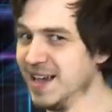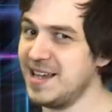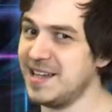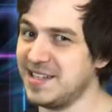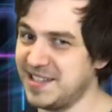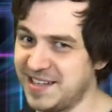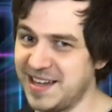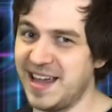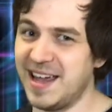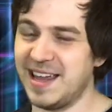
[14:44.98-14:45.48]

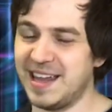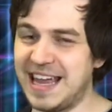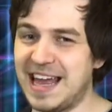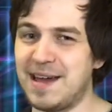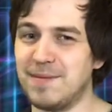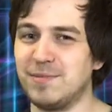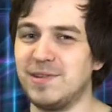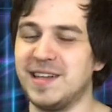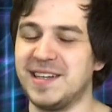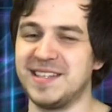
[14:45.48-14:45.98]
is a
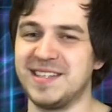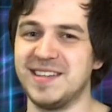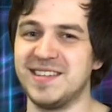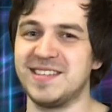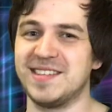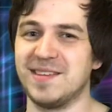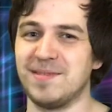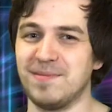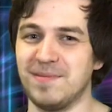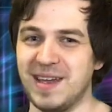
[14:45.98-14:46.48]
gambling
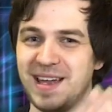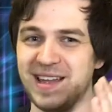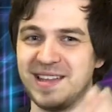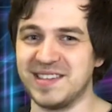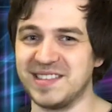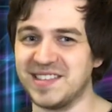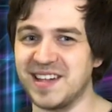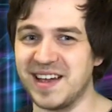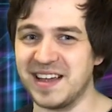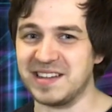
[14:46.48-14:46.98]
system
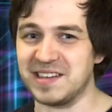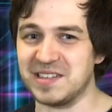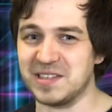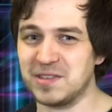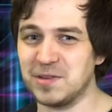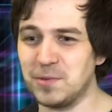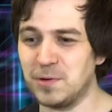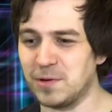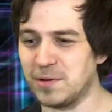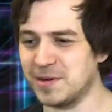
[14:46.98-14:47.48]
inside the
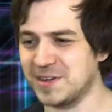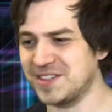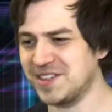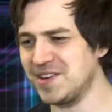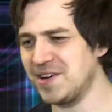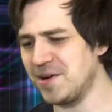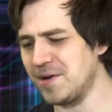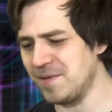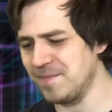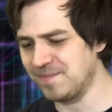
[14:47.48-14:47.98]
store,
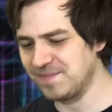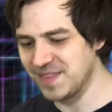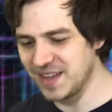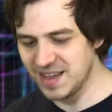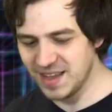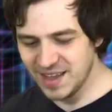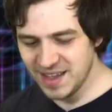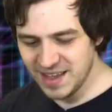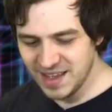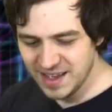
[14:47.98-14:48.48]
so
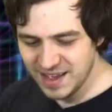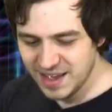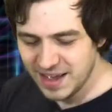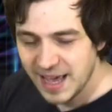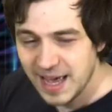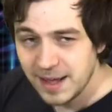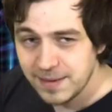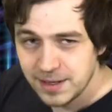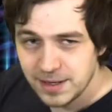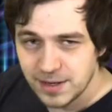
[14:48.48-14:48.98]

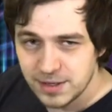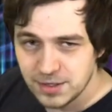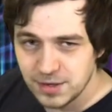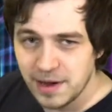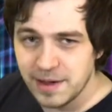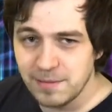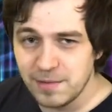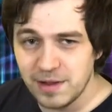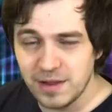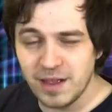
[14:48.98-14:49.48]
I'm gonna
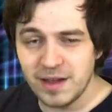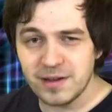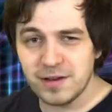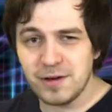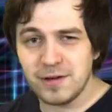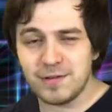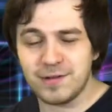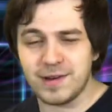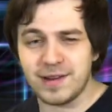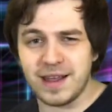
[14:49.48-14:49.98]
try my luck over